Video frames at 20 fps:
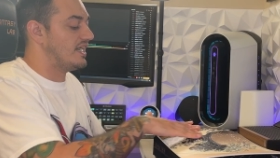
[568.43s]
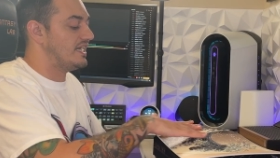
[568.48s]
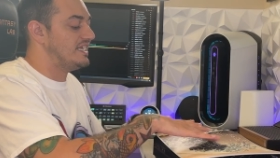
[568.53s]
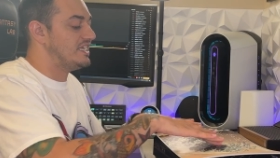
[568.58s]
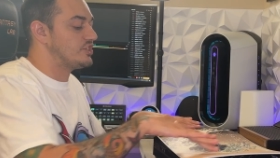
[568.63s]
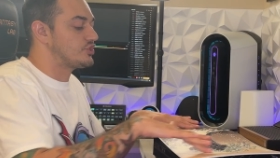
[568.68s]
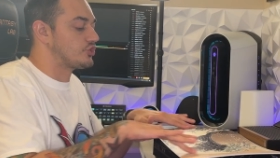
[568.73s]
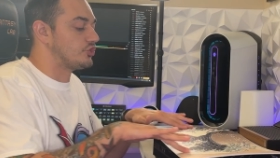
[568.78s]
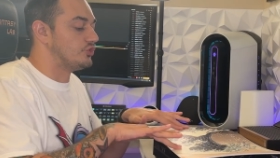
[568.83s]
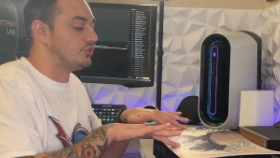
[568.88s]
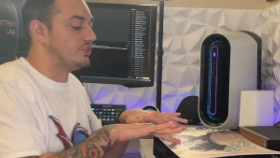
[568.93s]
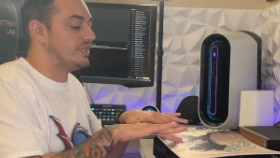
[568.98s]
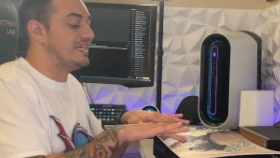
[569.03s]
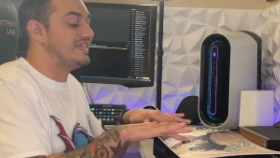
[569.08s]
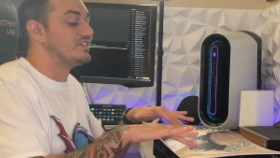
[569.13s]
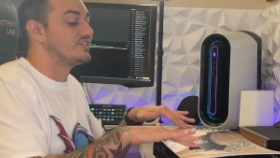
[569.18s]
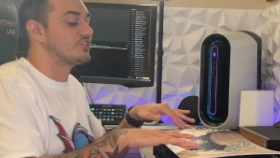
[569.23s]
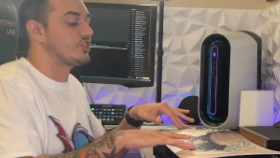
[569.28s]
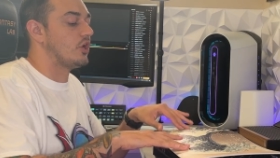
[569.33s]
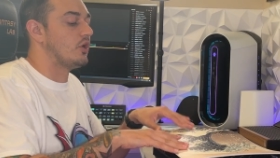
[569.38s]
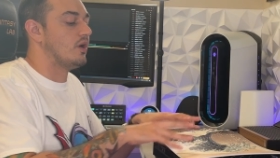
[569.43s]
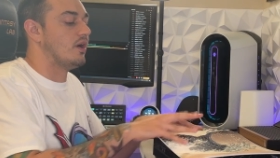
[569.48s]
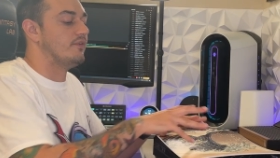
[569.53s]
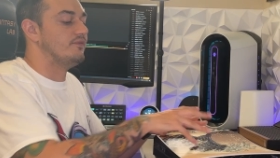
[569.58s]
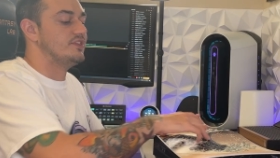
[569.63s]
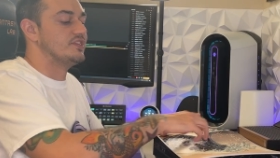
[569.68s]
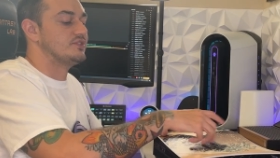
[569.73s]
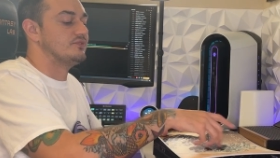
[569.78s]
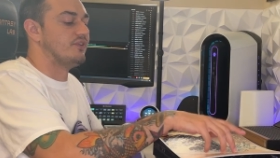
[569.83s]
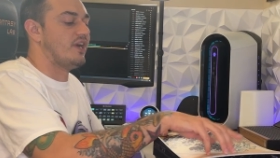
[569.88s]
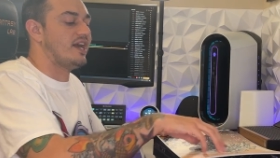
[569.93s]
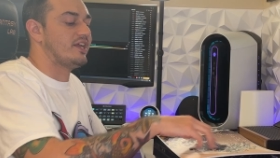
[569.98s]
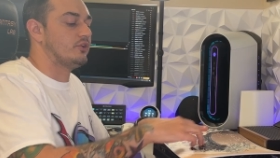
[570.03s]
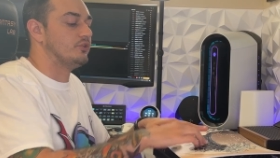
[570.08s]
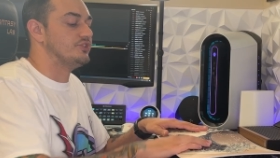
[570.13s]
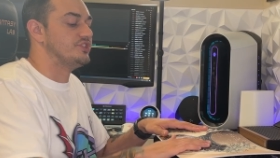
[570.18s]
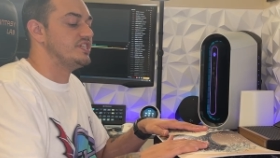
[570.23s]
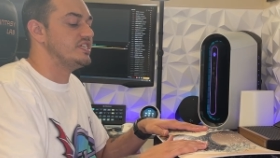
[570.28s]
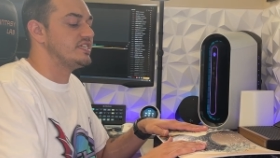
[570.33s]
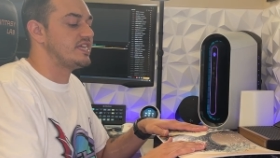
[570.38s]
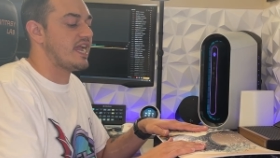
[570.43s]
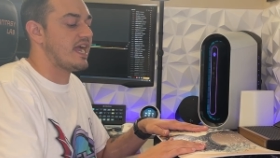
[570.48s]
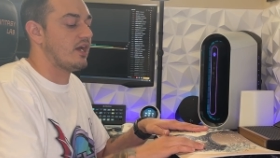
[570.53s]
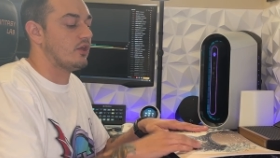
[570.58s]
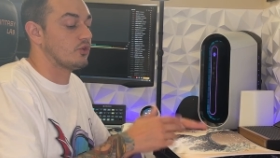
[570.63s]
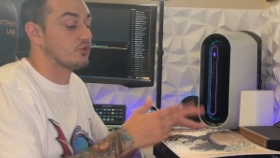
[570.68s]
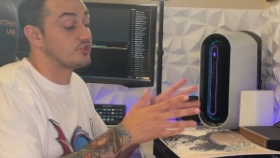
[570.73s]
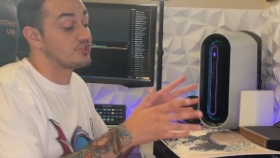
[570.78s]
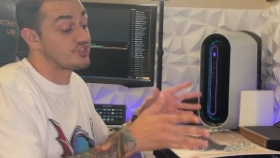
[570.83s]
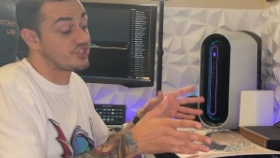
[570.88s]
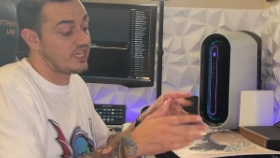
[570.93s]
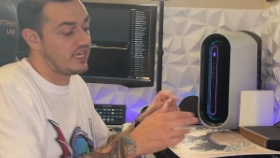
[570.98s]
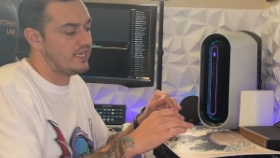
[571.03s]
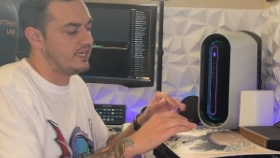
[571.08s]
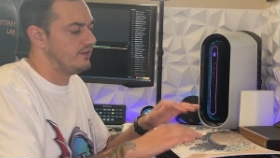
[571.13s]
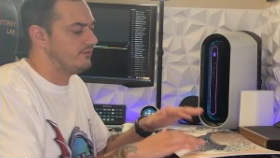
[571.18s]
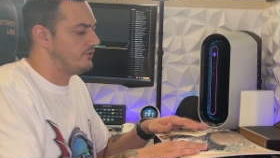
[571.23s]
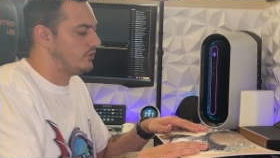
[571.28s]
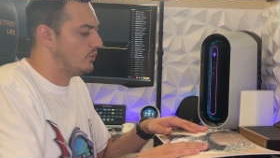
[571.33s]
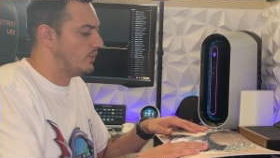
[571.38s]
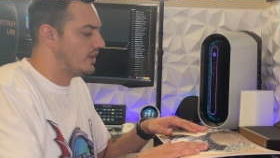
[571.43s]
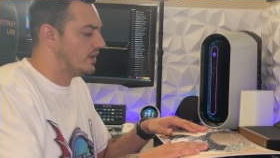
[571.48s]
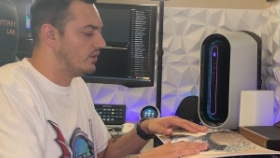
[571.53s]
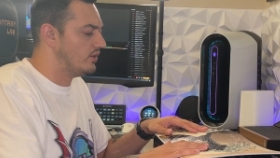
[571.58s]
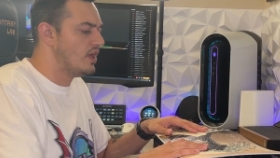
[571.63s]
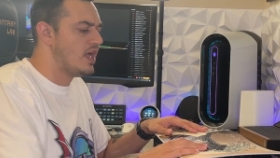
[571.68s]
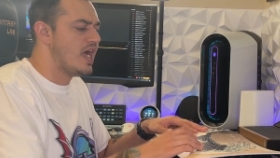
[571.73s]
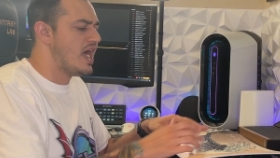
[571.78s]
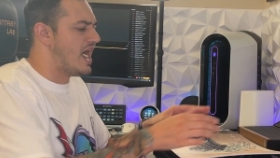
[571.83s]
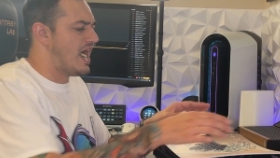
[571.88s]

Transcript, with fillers: initial install of this vinyl decal or skin if you will.